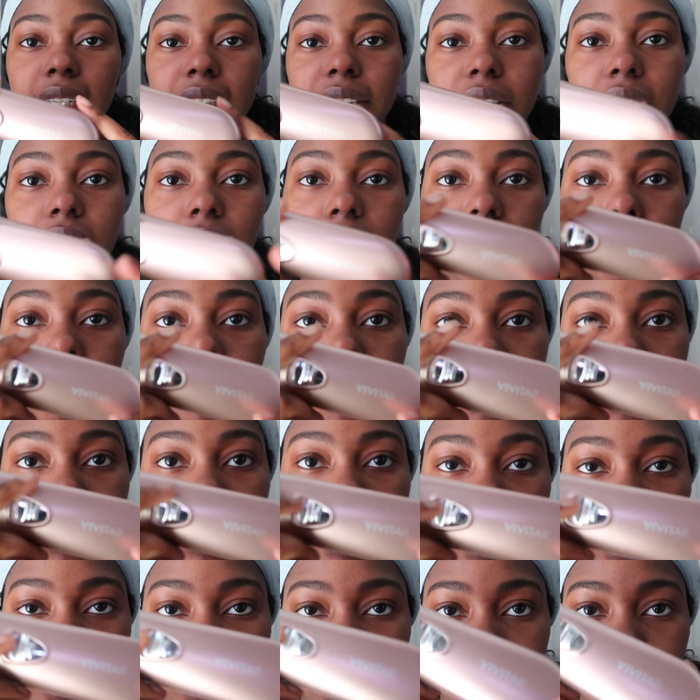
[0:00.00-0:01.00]
I start off with
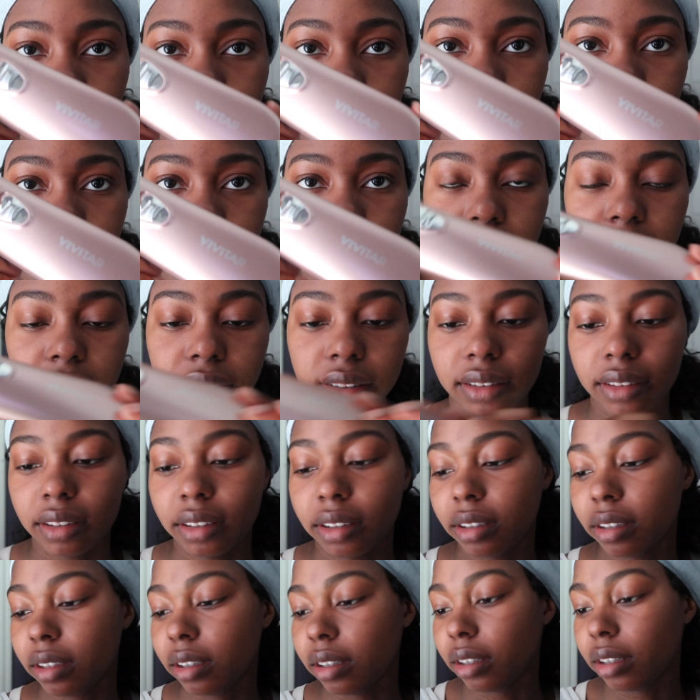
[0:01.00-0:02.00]
this. It's
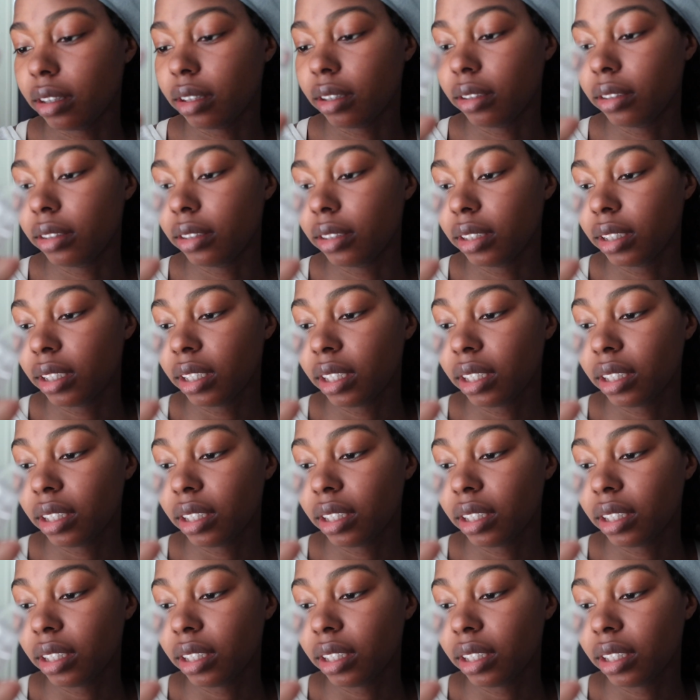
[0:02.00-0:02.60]
called